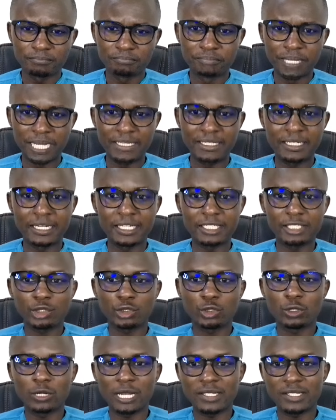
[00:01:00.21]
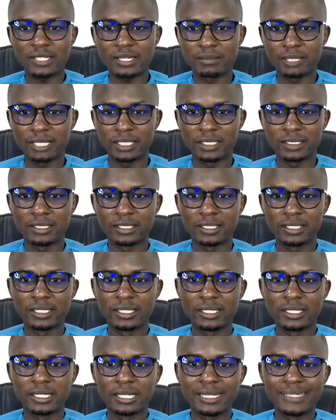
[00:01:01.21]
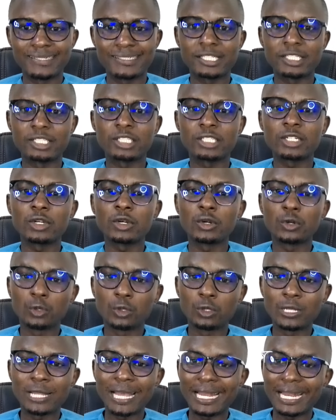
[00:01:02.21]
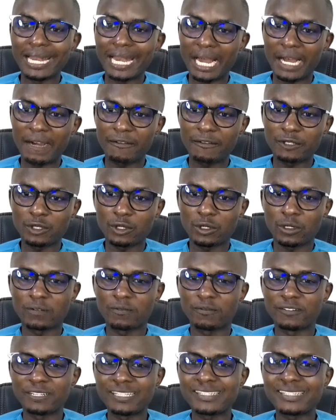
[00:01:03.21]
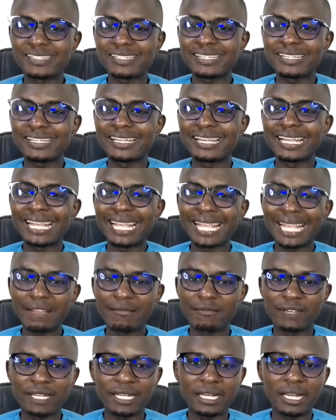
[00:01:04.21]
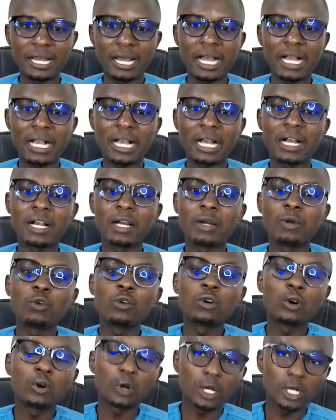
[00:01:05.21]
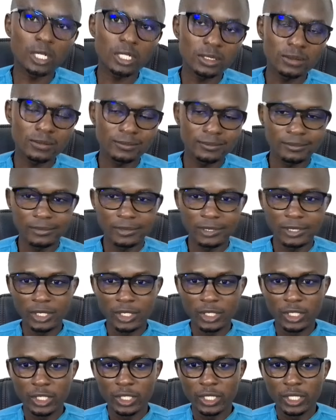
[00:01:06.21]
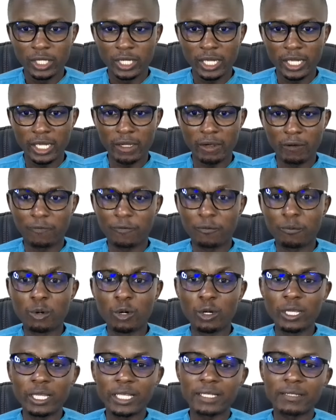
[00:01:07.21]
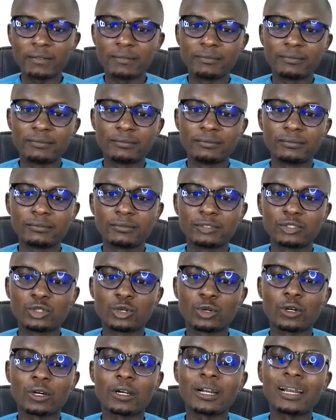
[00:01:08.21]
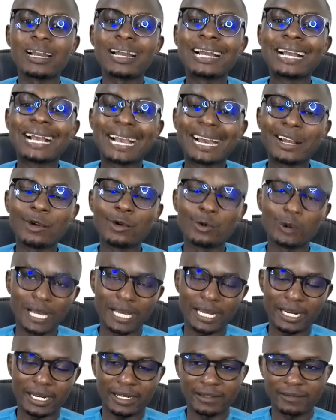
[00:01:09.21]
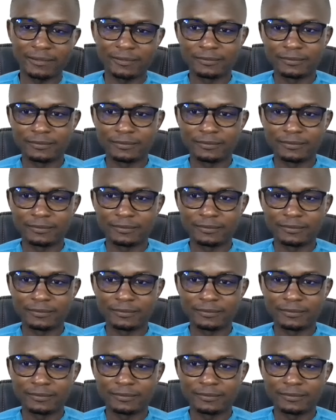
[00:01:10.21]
by the National Assembly isn't good enough to convince even a kangaroo court of Moi stroke Kanu era.